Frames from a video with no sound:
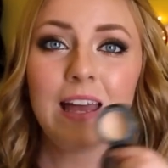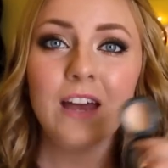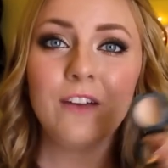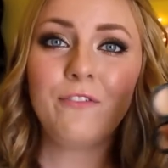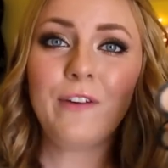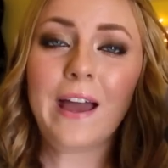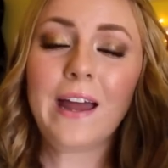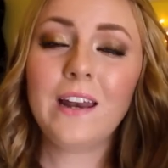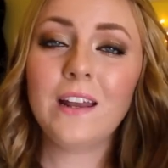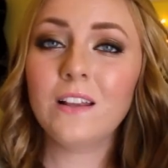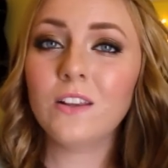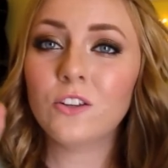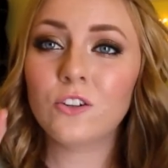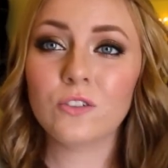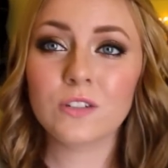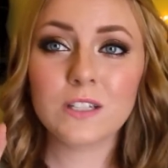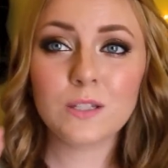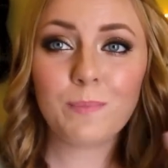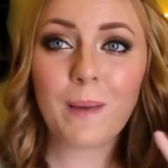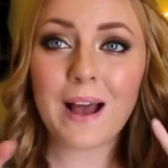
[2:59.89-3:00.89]
if any
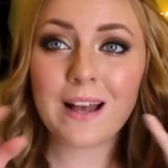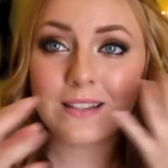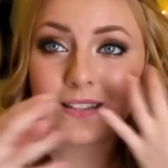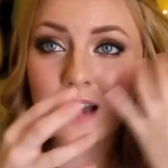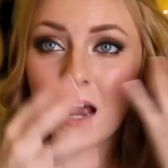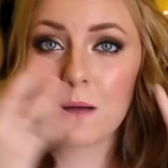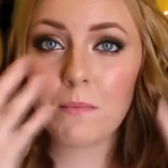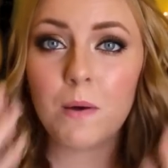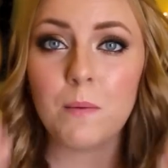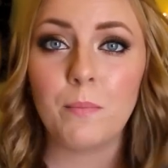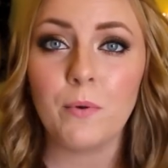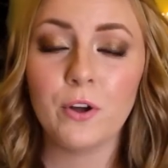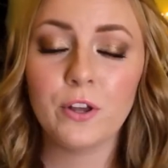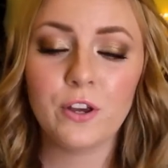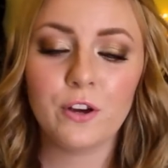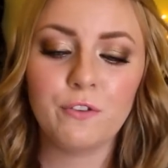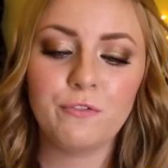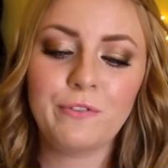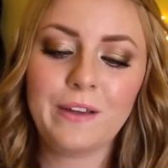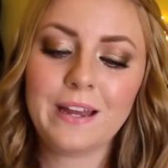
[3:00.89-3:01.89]
little spots come up on
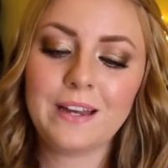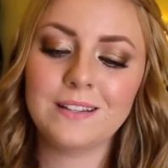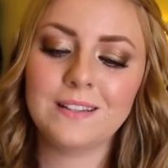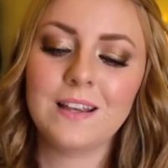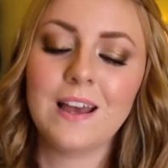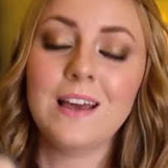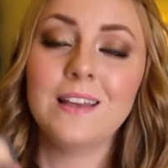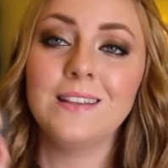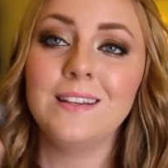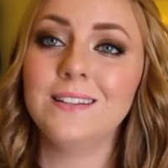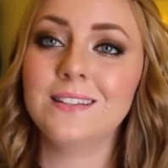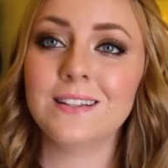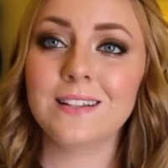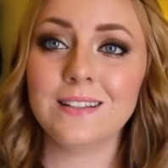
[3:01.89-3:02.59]
your face. This